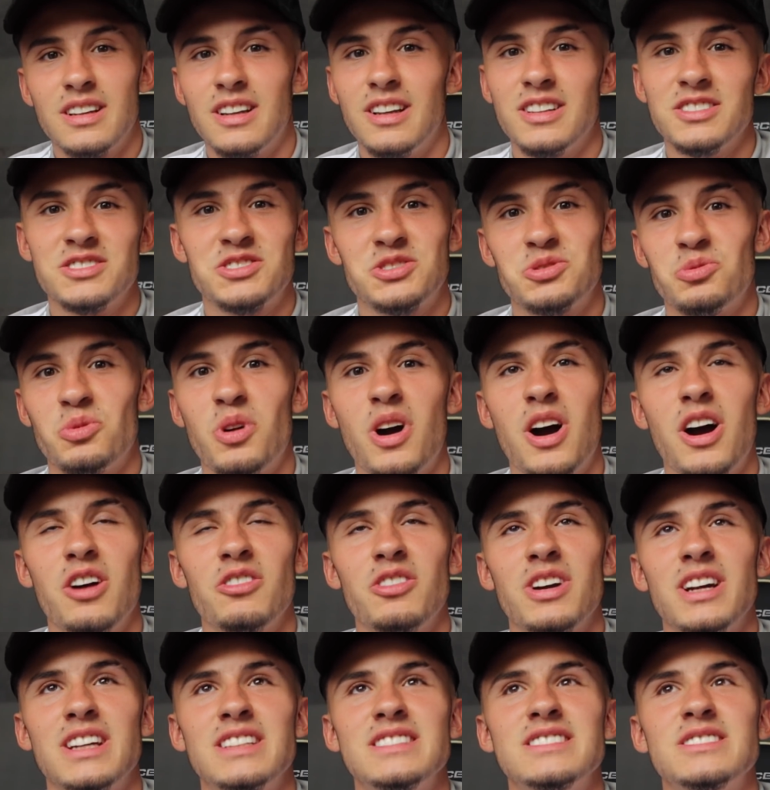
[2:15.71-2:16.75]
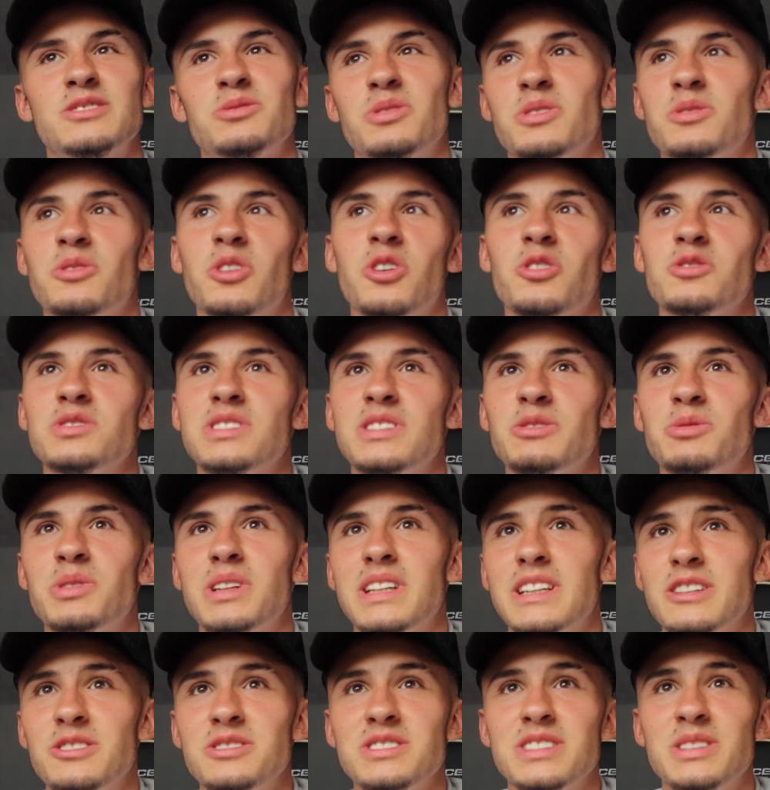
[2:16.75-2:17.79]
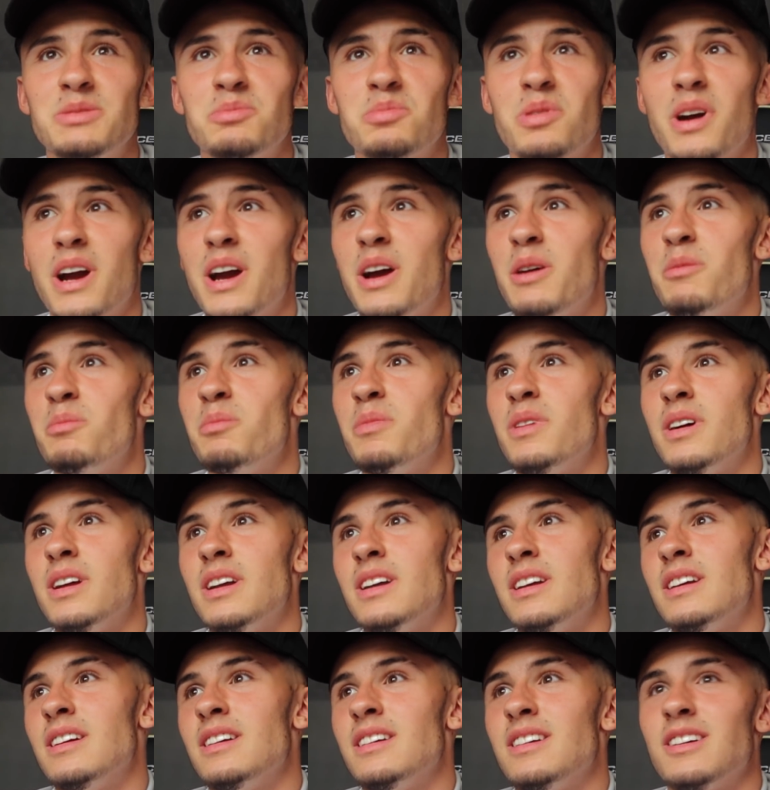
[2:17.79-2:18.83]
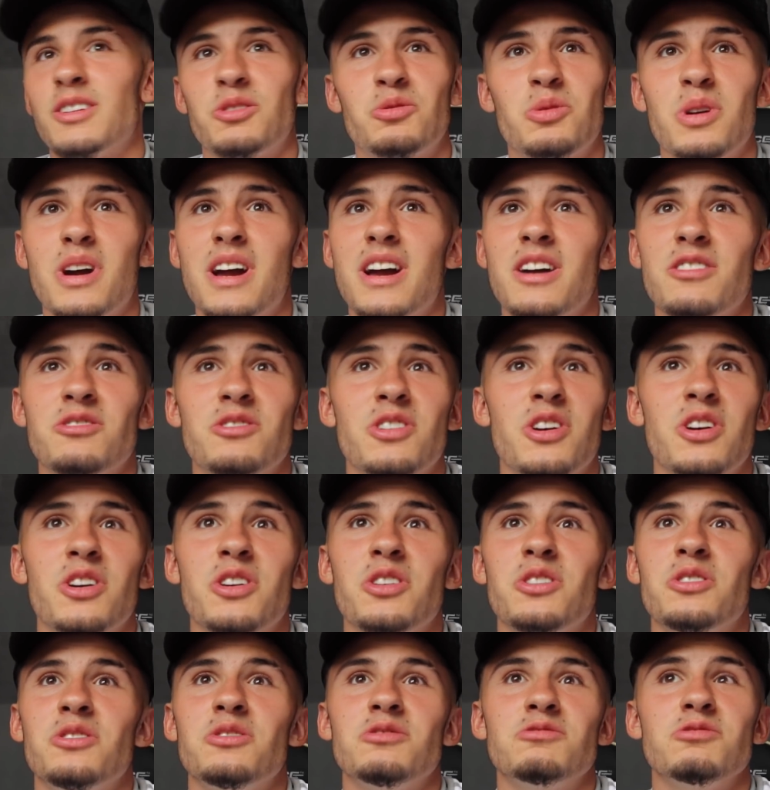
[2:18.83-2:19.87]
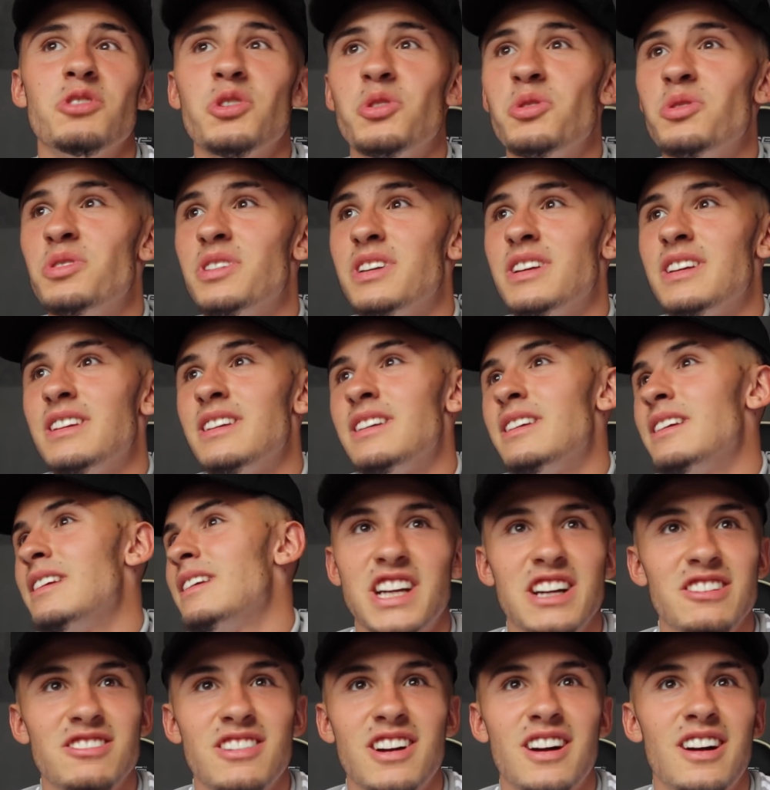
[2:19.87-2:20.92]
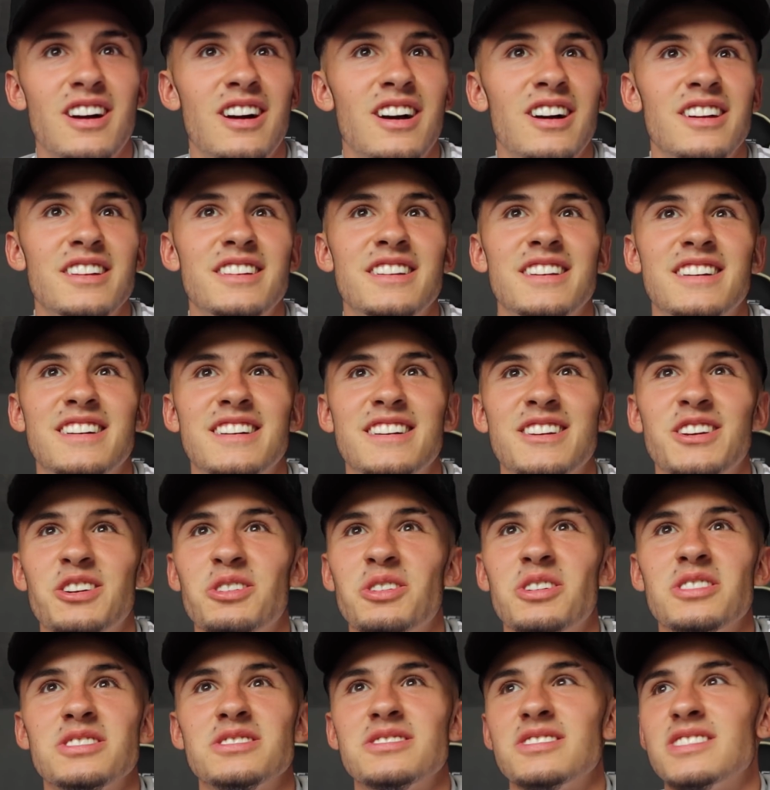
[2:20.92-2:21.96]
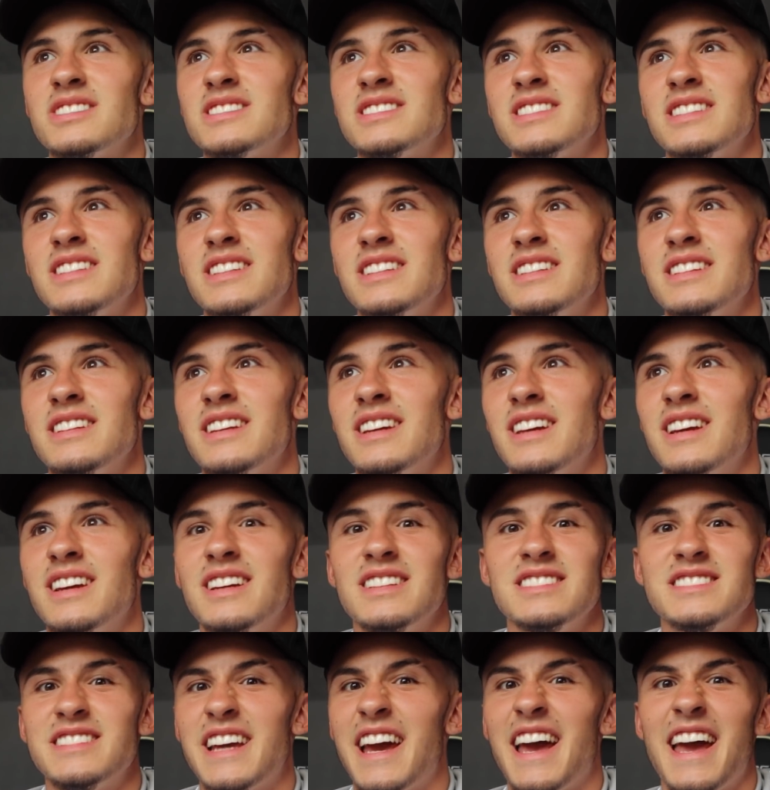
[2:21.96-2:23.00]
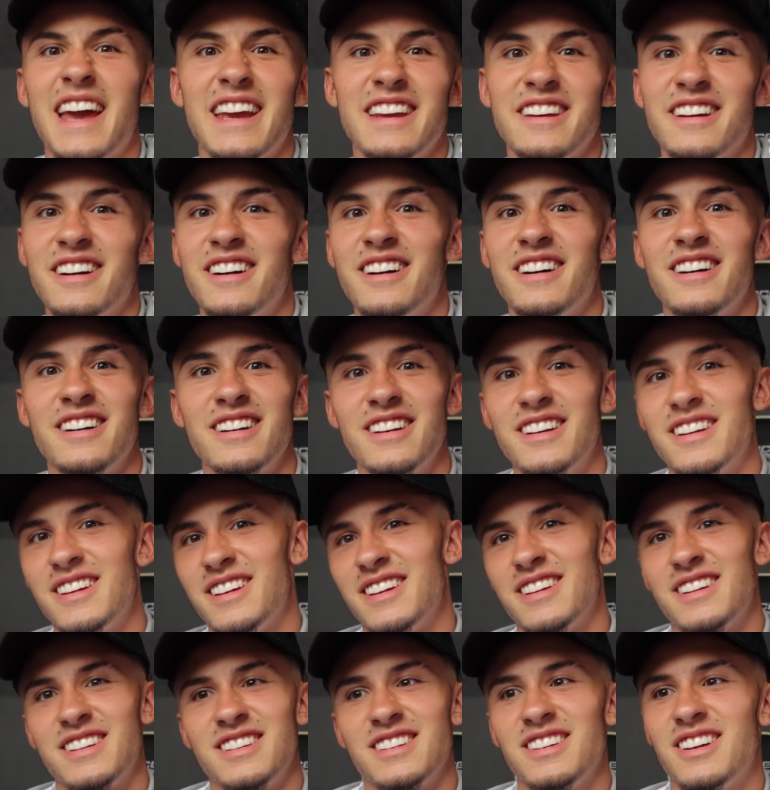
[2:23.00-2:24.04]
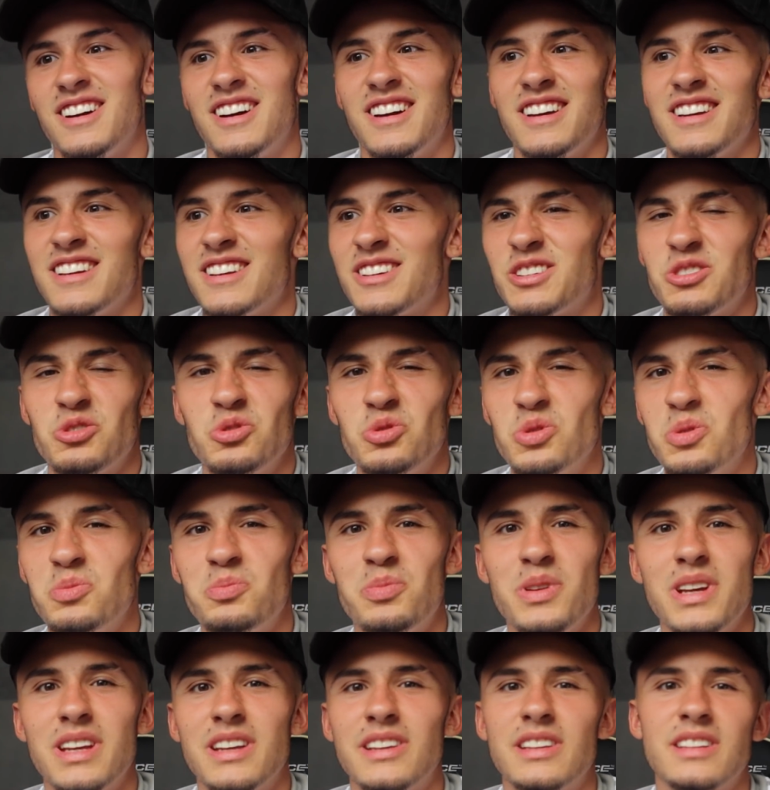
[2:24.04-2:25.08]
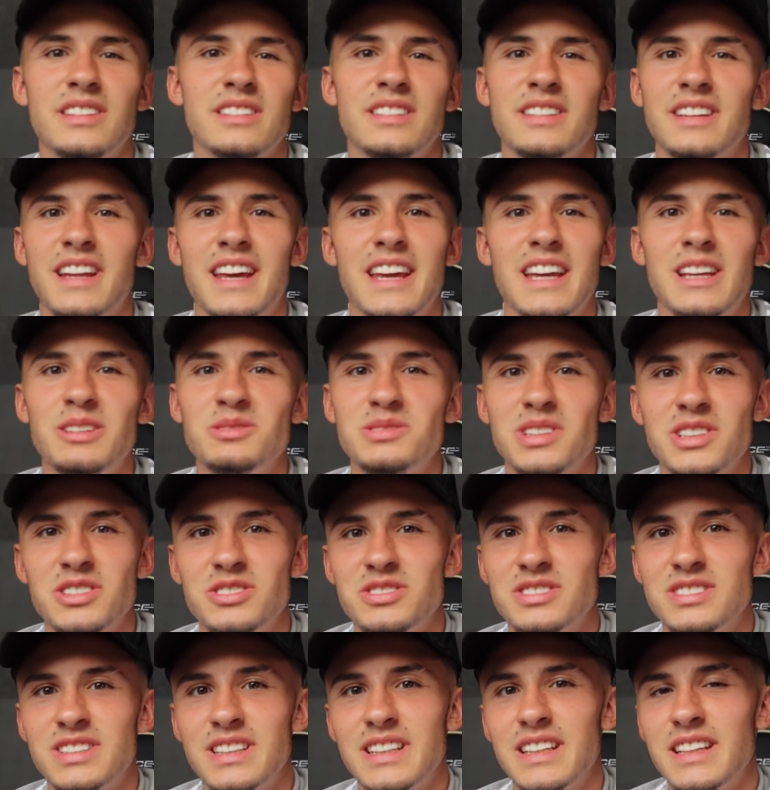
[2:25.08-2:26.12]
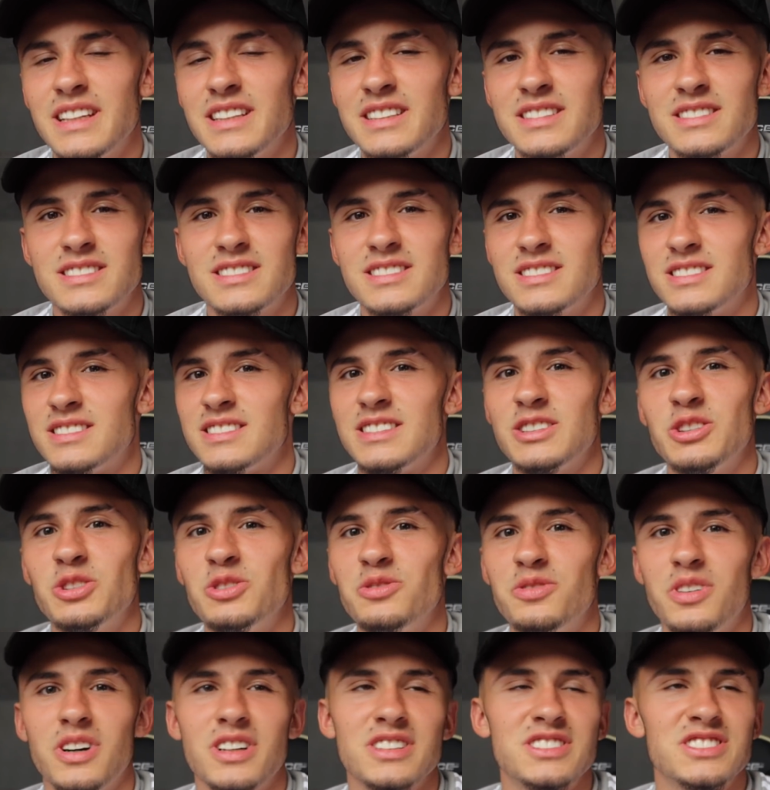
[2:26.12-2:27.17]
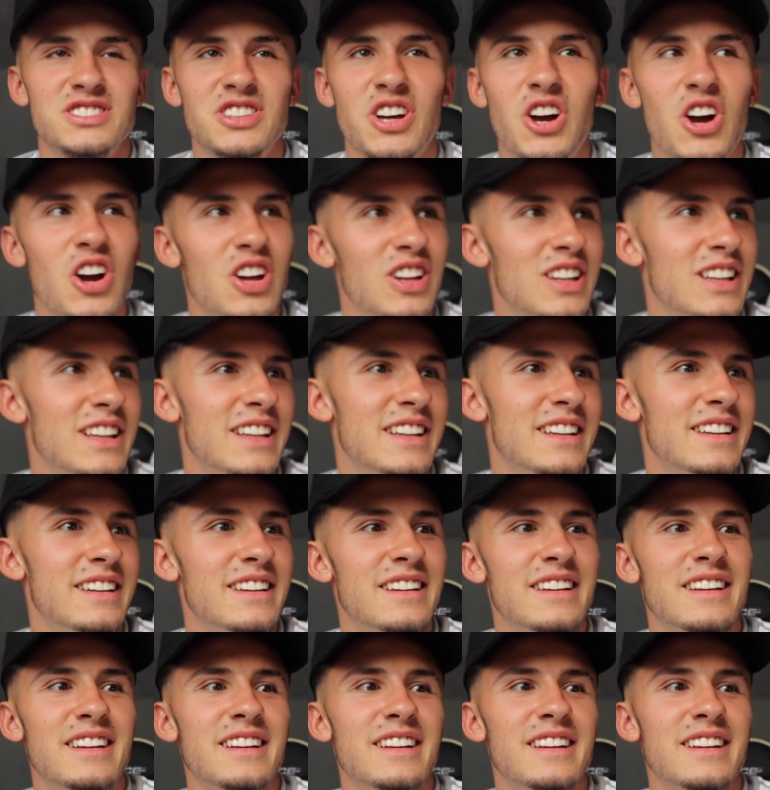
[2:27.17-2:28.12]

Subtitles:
like Suarez, when obviously when he was in the Prem, Aguero, Rooney, Gerrard, who else have I seen? De Gea, like all the big names that you see, Silva, Sterling,